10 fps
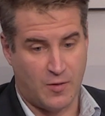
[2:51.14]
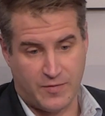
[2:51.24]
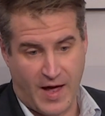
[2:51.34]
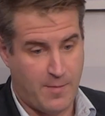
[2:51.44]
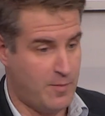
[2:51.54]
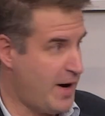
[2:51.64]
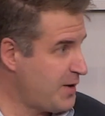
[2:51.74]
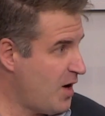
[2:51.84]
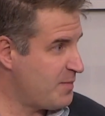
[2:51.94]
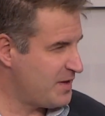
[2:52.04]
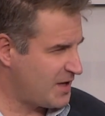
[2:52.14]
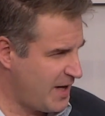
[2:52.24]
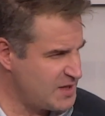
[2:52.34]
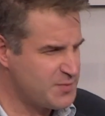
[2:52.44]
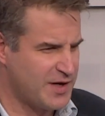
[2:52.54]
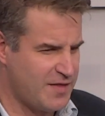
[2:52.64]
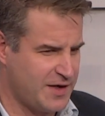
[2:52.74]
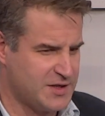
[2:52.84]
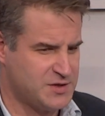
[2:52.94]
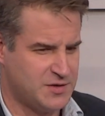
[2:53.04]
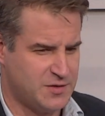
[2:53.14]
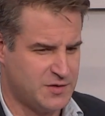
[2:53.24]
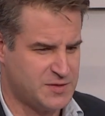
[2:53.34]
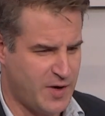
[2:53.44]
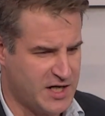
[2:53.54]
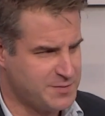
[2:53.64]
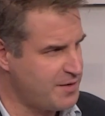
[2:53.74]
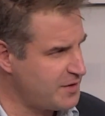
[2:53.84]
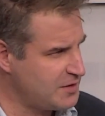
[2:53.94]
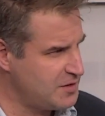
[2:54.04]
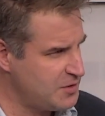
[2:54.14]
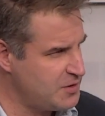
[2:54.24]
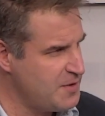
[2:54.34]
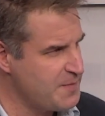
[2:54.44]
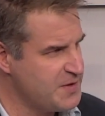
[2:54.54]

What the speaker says: That might not be the case, but I think it's the responsible thing to do